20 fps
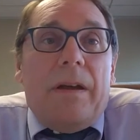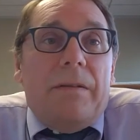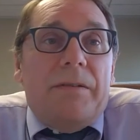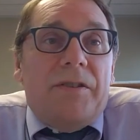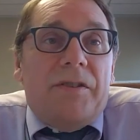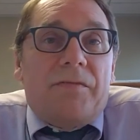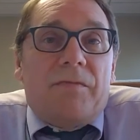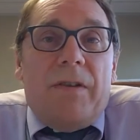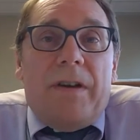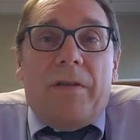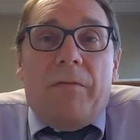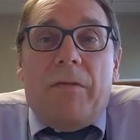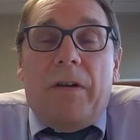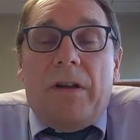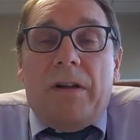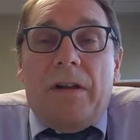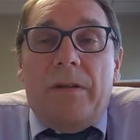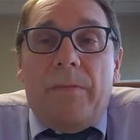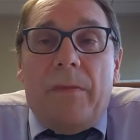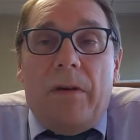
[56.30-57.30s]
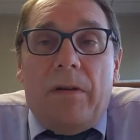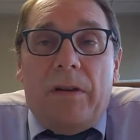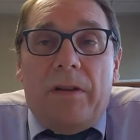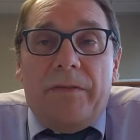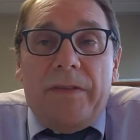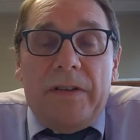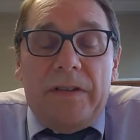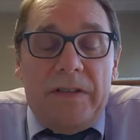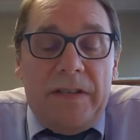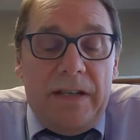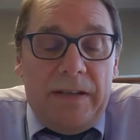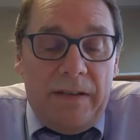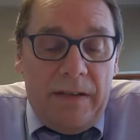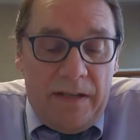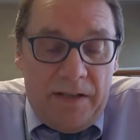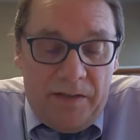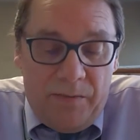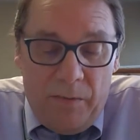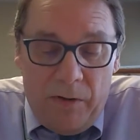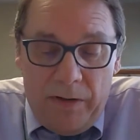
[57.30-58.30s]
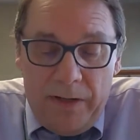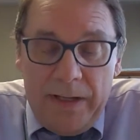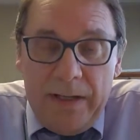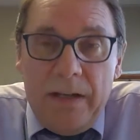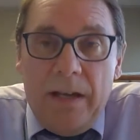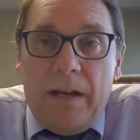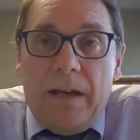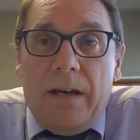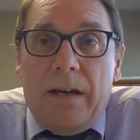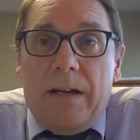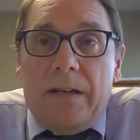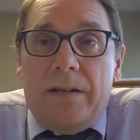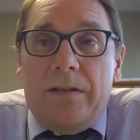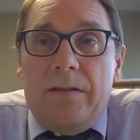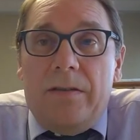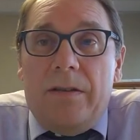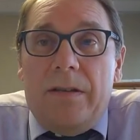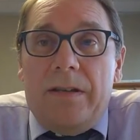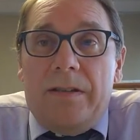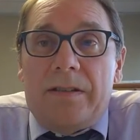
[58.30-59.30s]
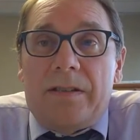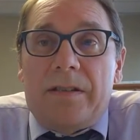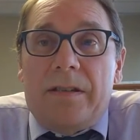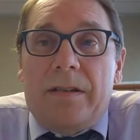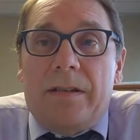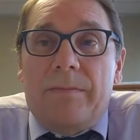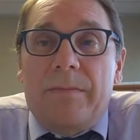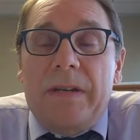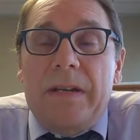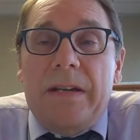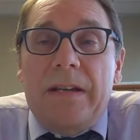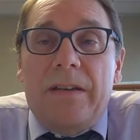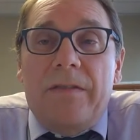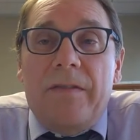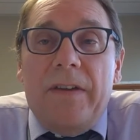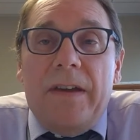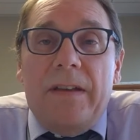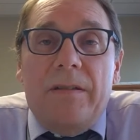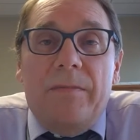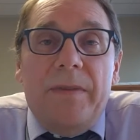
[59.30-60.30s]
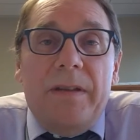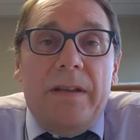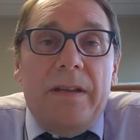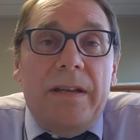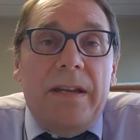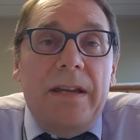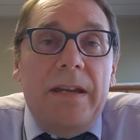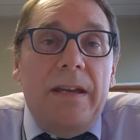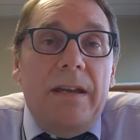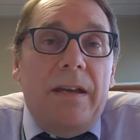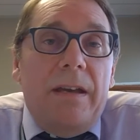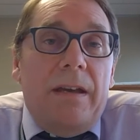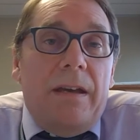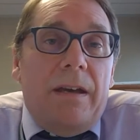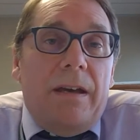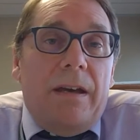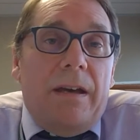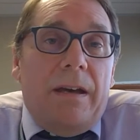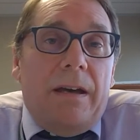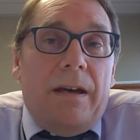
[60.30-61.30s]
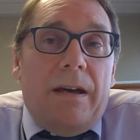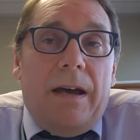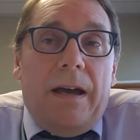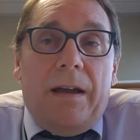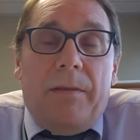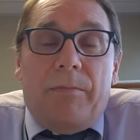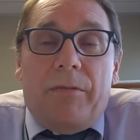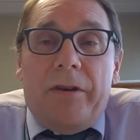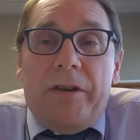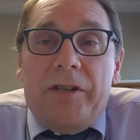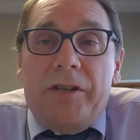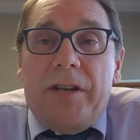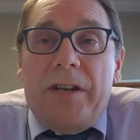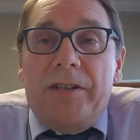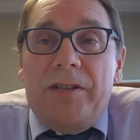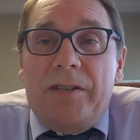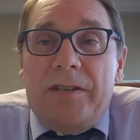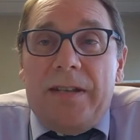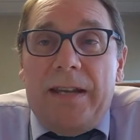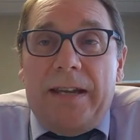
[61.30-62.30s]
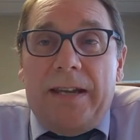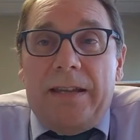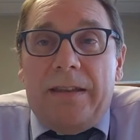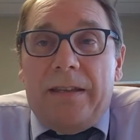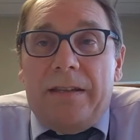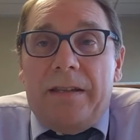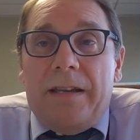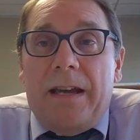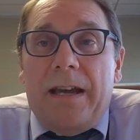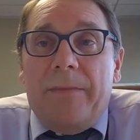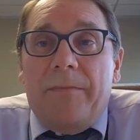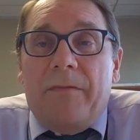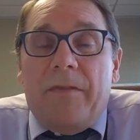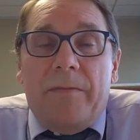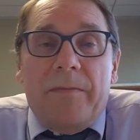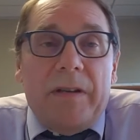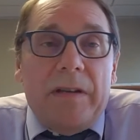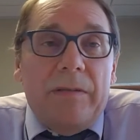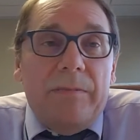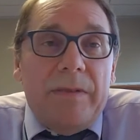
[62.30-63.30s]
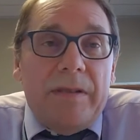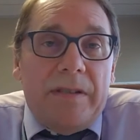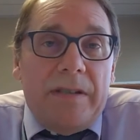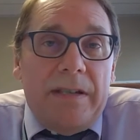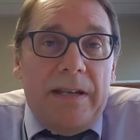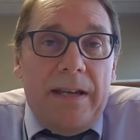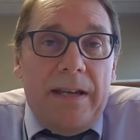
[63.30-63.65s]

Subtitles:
just want to welcome all of you to this morning to this media availability. I appreciate you taking the time from your busy